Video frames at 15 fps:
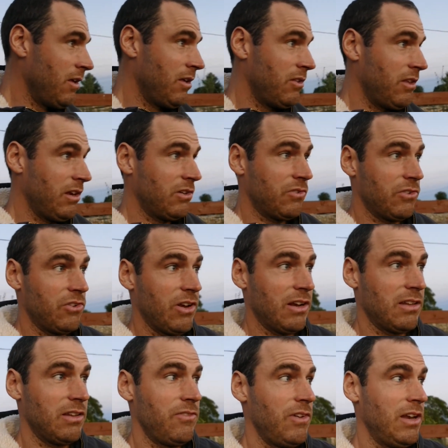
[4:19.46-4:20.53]
Thanks for
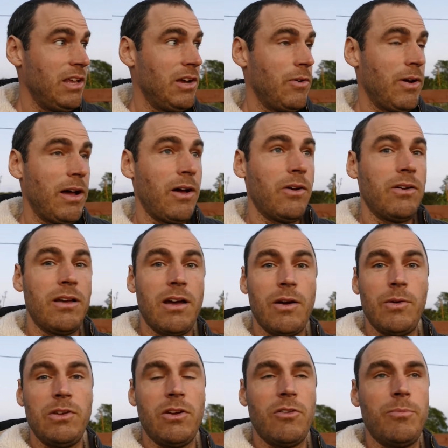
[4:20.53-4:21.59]
checking the video out.
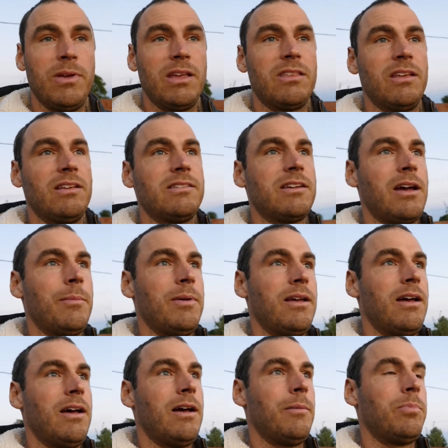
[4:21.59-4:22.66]
We do have big things coming
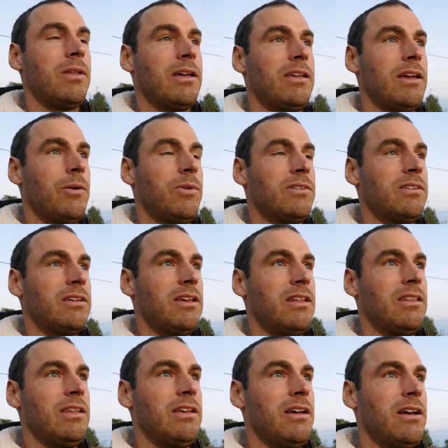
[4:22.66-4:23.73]
up, like once
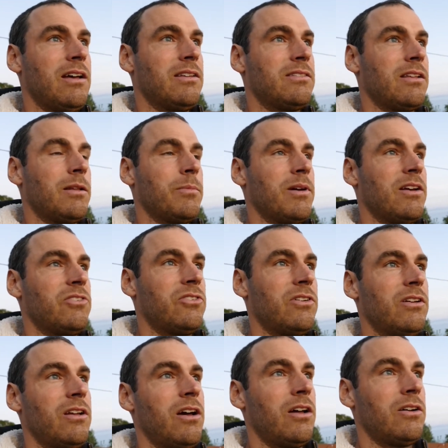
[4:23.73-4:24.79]
again, the
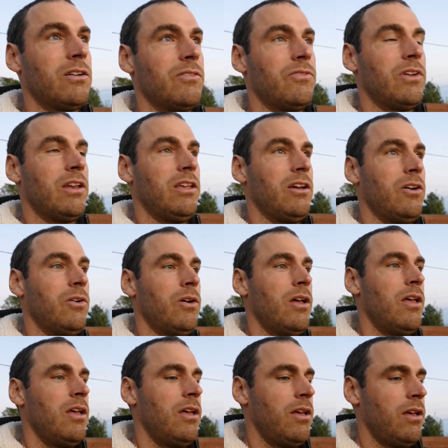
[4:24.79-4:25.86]
celebration
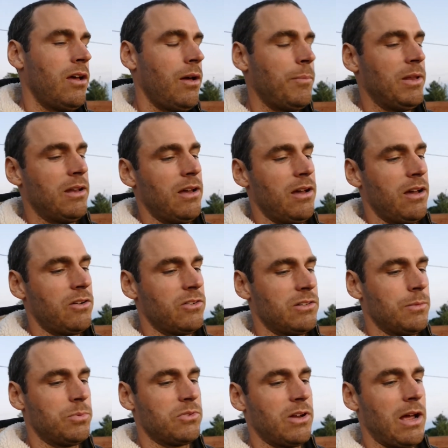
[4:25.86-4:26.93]
100
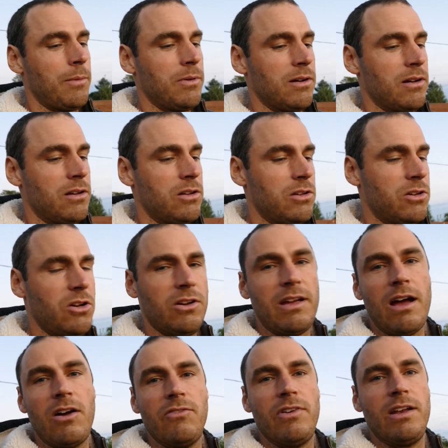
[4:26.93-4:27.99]
subscriber
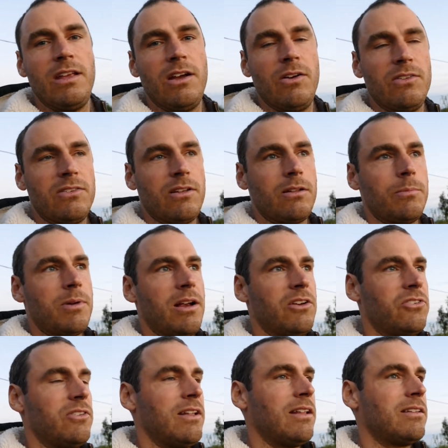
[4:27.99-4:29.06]
cookout video and
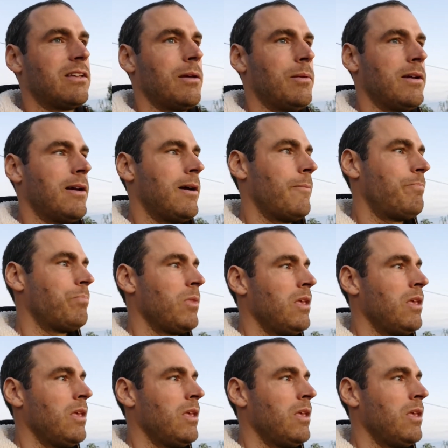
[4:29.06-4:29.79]
celebration that's coming up.